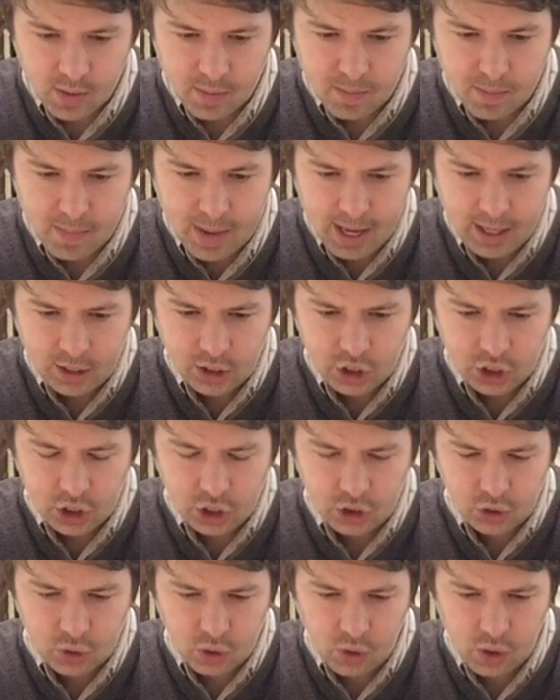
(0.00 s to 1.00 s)
Make
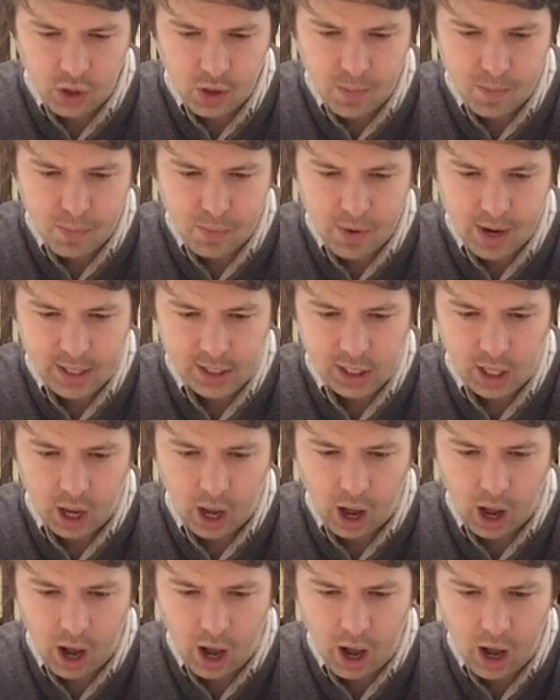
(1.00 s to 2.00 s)
sure you press
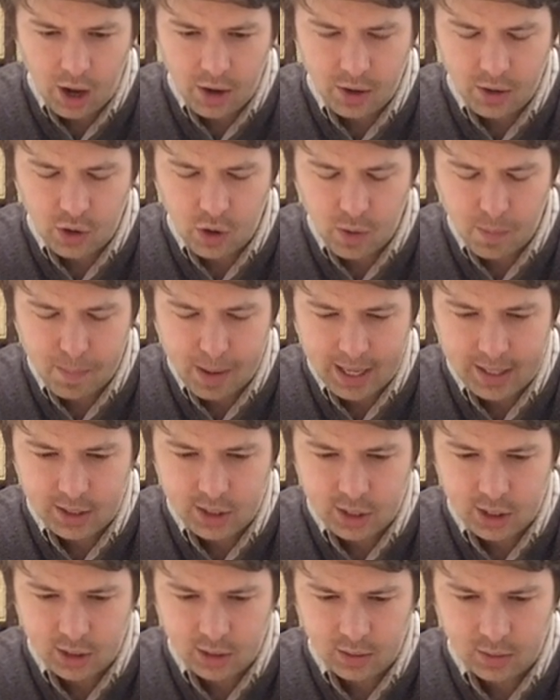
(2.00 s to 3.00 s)
hard on your
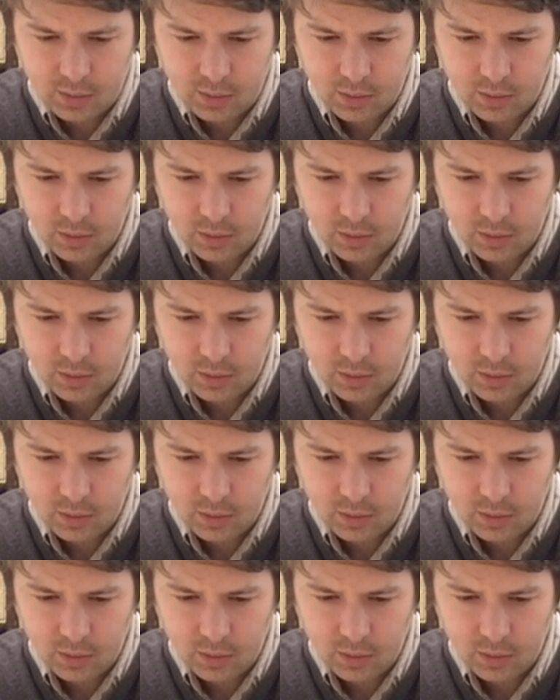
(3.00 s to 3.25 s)
pencil